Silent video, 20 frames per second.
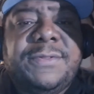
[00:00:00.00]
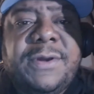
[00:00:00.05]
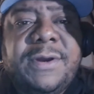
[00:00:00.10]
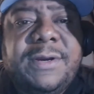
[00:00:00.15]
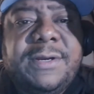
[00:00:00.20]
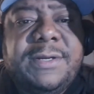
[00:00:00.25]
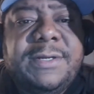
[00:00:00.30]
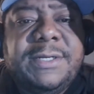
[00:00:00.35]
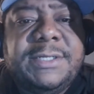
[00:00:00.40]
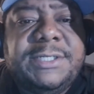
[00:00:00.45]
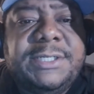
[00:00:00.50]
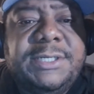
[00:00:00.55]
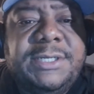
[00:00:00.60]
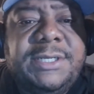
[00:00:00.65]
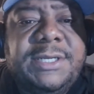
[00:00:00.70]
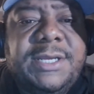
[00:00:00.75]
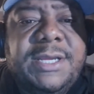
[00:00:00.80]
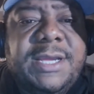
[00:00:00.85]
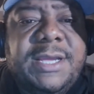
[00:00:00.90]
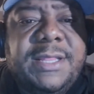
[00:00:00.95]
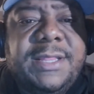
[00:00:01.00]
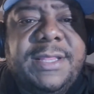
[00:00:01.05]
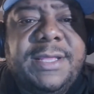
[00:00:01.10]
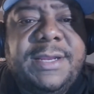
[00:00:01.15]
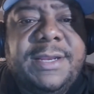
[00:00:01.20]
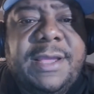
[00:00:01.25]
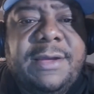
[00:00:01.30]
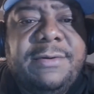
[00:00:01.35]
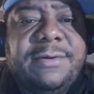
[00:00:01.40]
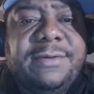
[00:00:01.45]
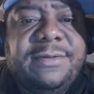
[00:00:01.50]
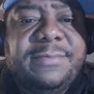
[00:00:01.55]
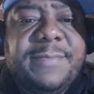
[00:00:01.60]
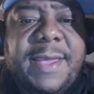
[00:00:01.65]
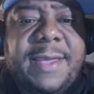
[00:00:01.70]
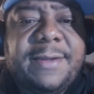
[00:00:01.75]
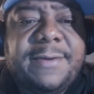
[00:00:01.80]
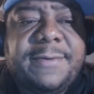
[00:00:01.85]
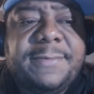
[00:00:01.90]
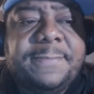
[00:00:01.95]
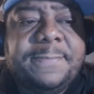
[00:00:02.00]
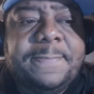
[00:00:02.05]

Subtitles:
was heart touching, and then now he's back.